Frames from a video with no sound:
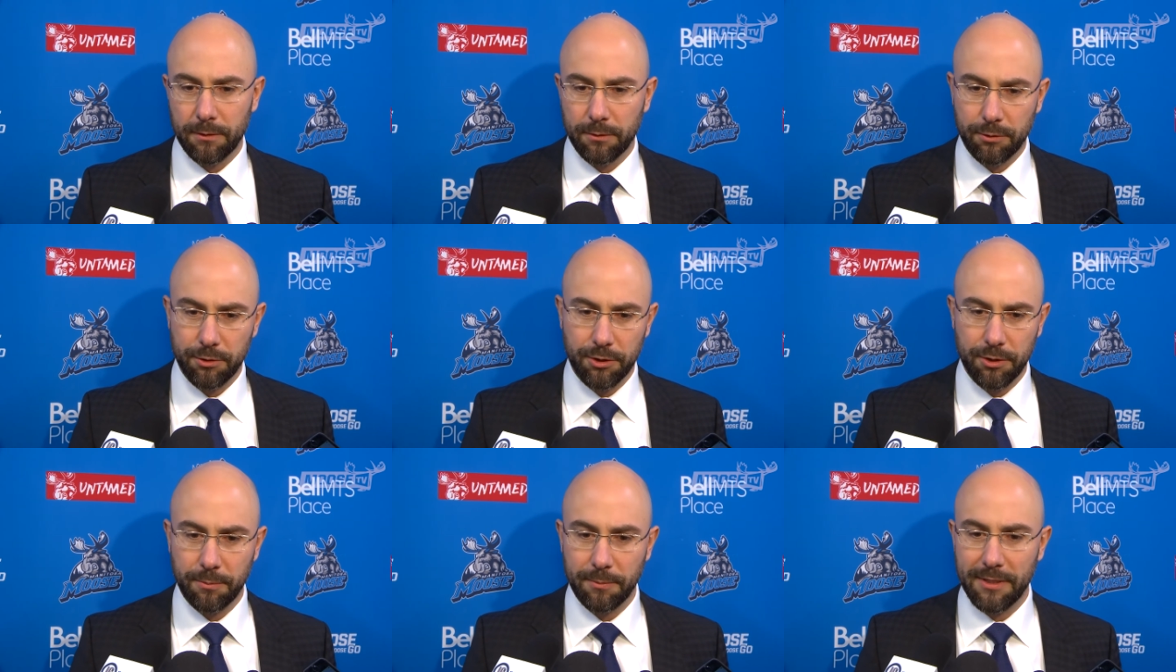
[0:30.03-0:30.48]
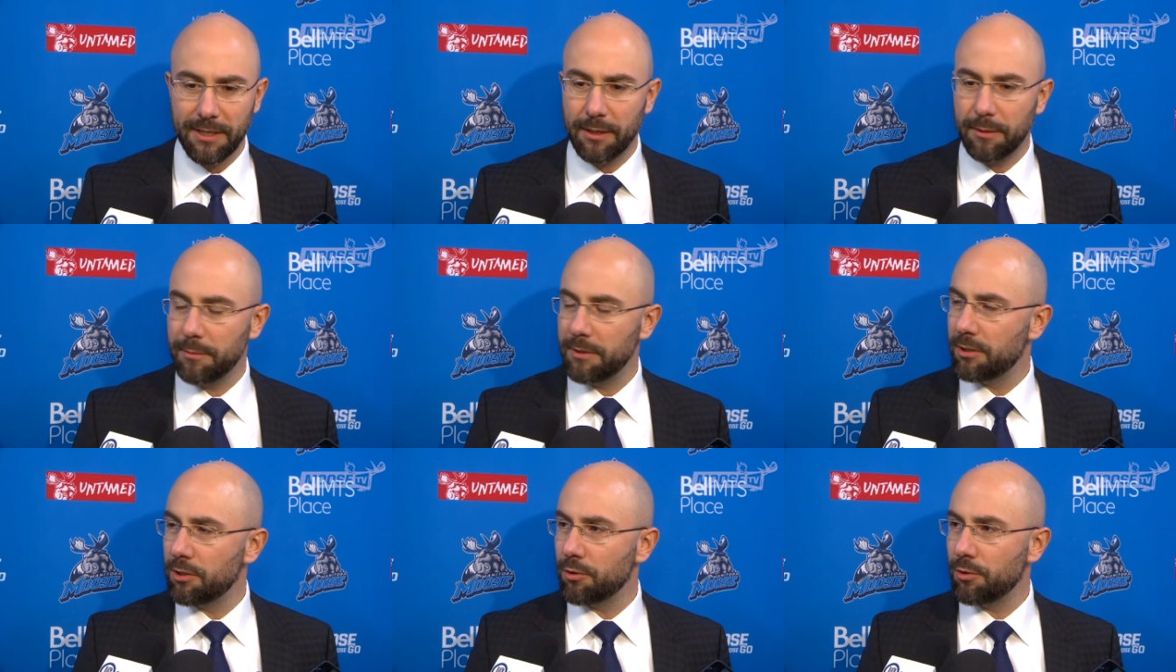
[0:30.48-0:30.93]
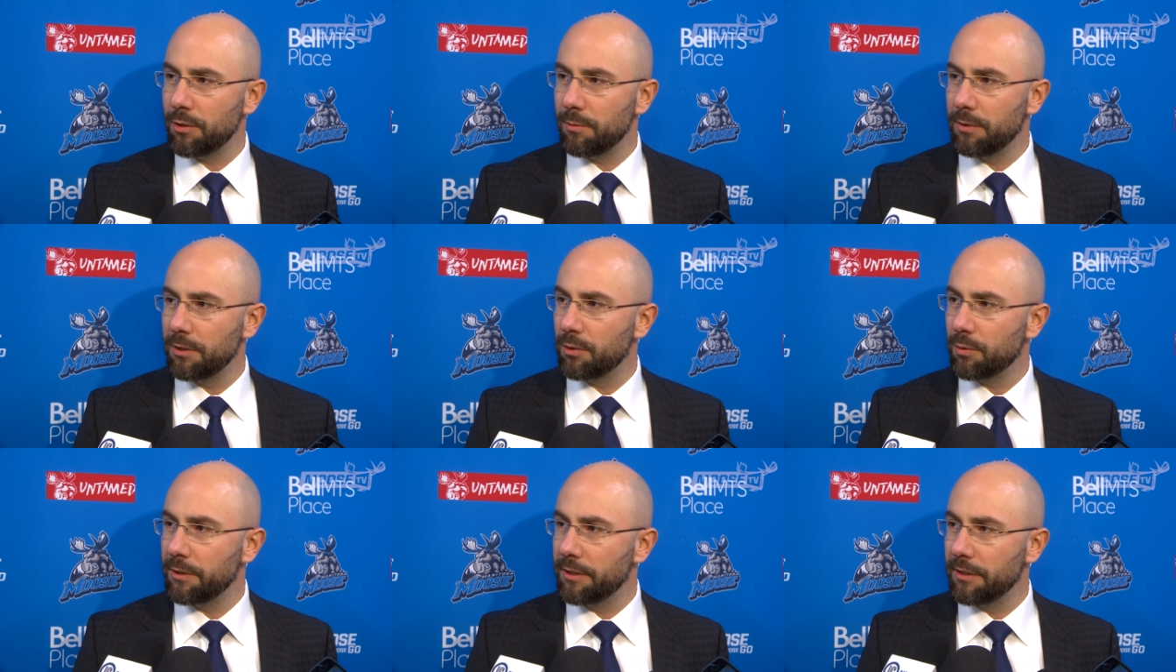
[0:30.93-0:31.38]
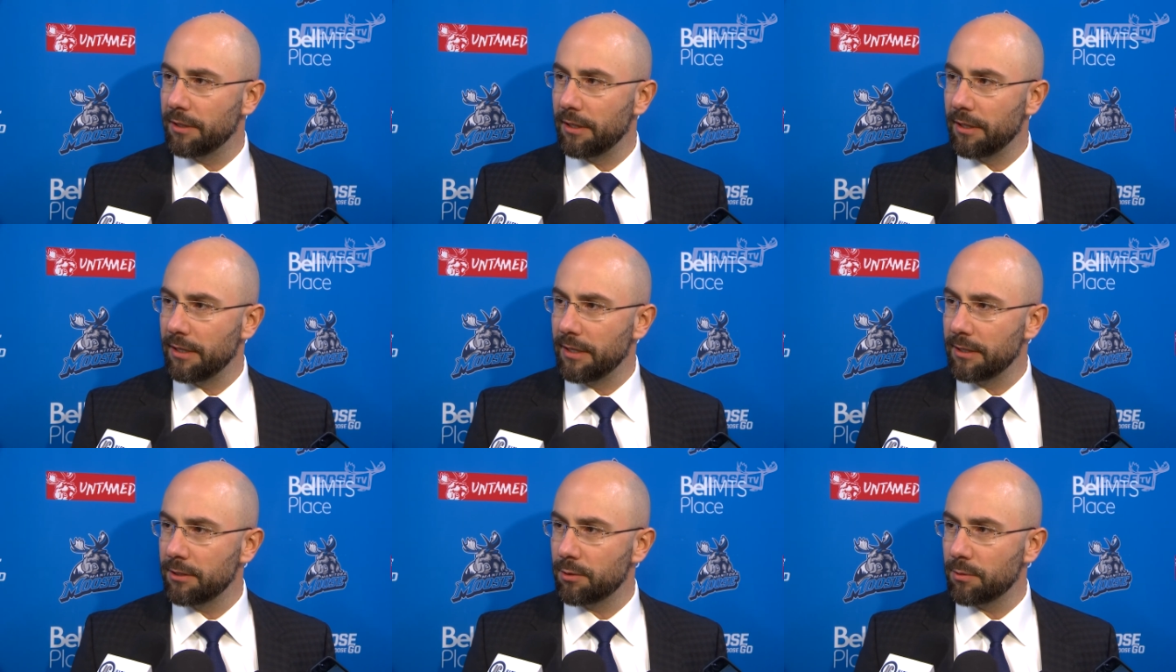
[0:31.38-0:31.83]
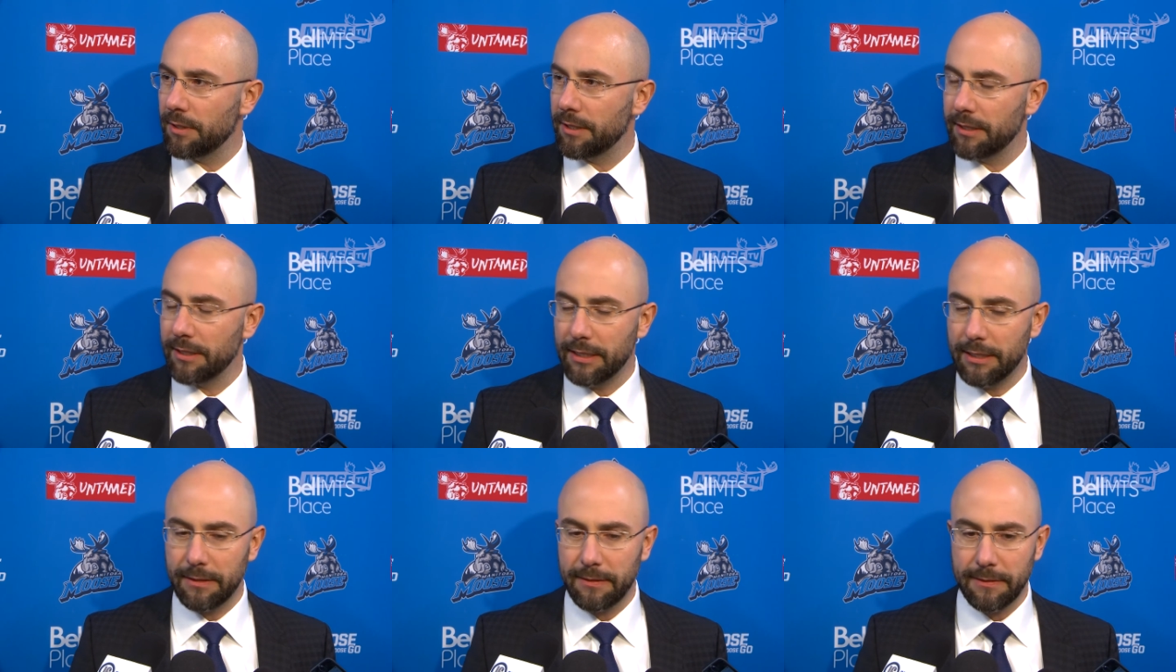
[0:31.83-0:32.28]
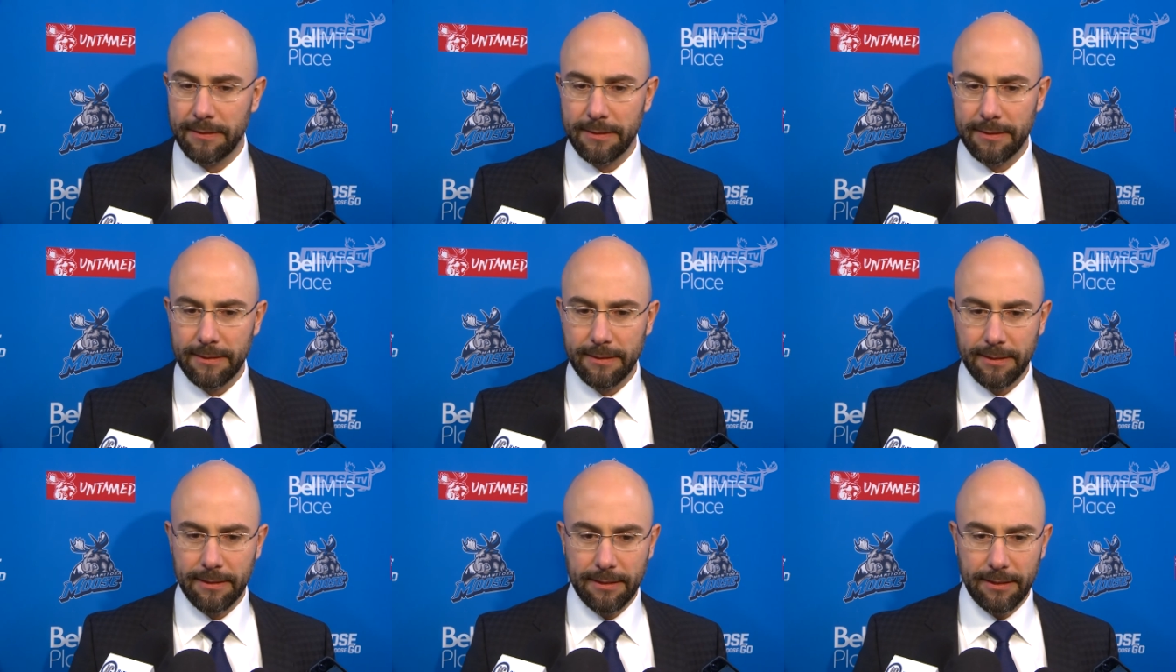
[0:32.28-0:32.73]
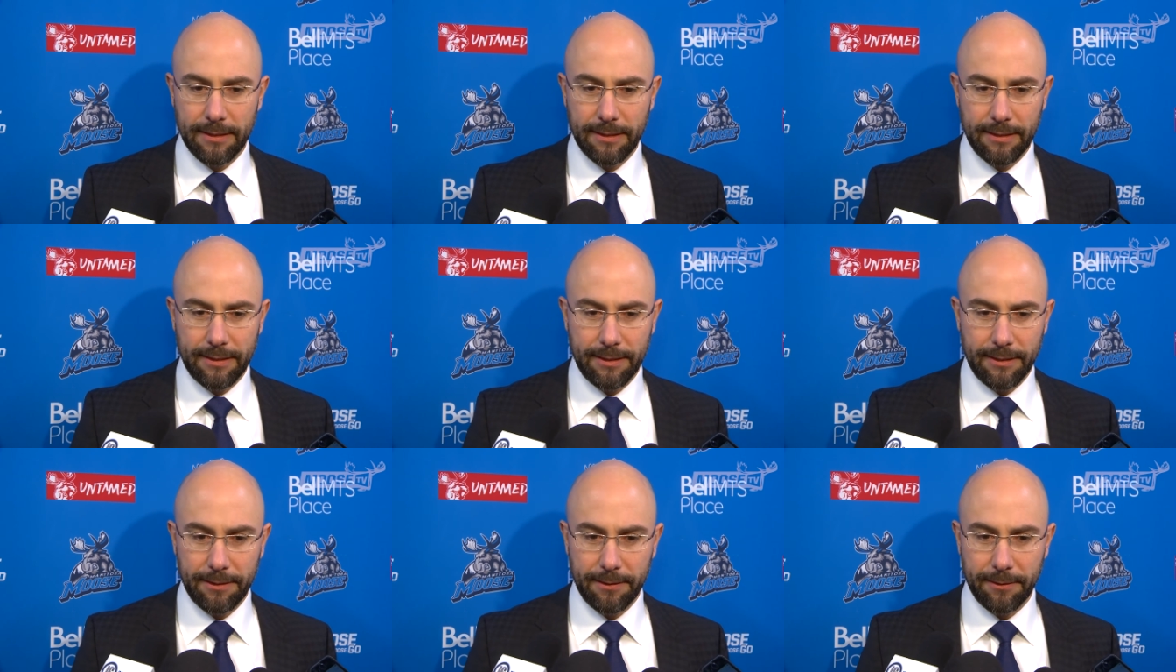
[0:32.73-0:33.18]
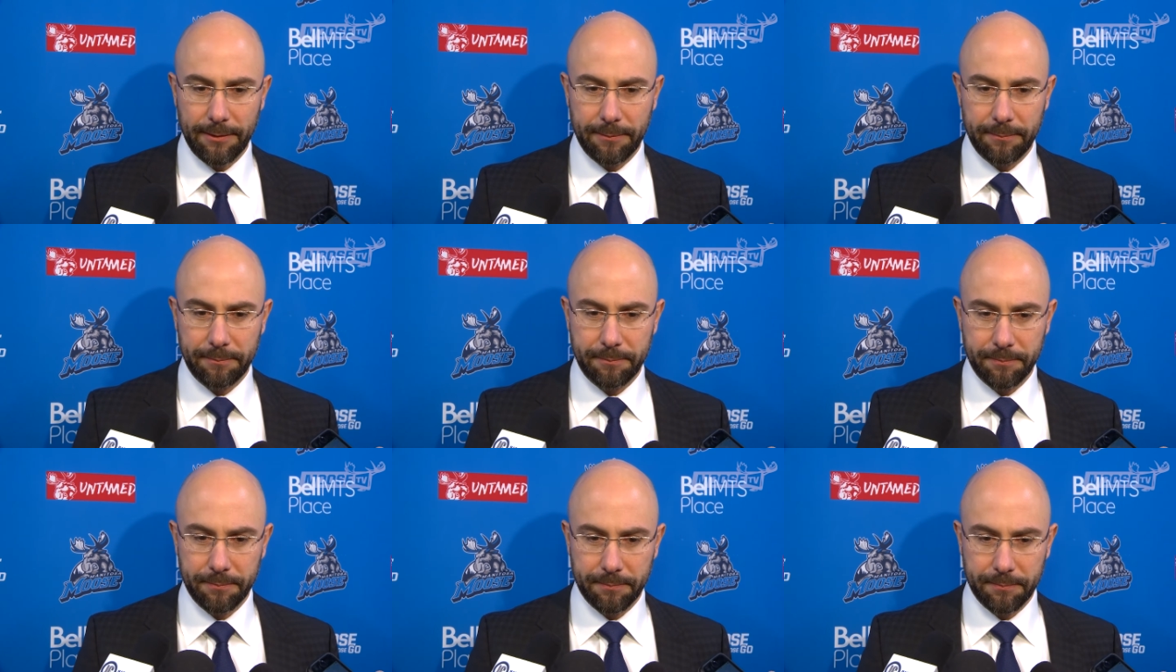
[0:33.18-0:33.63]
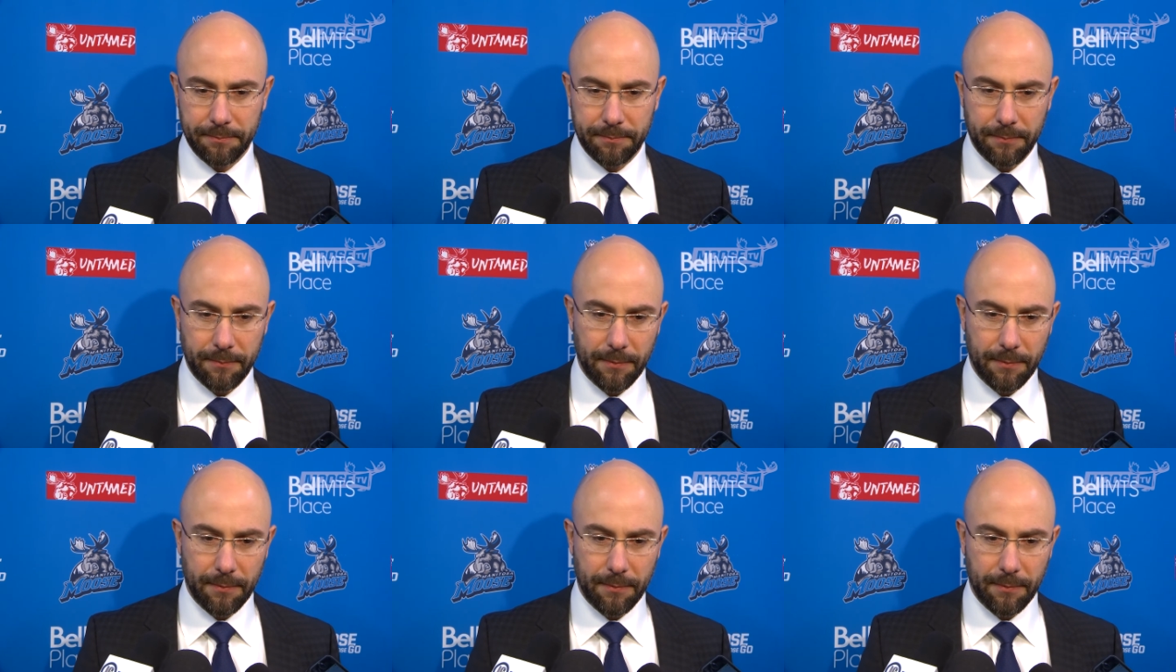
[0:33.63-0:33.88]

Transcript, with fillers: some chemistry between the lines right now. Um,